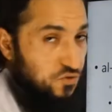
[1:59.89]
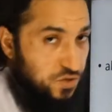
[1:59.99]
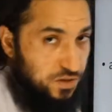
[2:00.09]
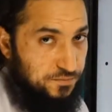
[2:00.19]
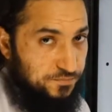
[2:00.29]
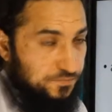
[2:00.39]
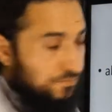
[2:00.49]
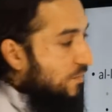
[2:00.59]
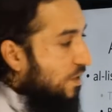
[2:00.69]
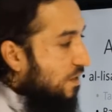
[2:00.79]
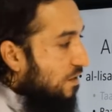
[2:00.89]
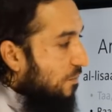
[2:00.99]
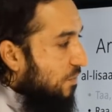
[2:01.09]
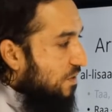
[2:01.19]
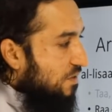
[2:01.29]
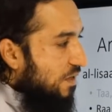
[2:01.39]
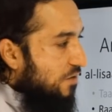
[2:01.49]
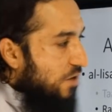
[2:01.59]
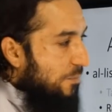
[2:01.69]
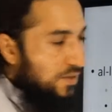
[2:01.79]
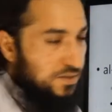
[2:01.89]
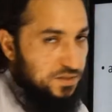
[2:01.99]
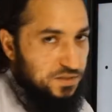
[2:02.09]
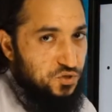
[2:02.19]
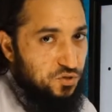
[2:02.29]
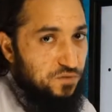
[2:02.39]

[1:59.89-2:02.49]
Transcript: trill. Means a rapid succession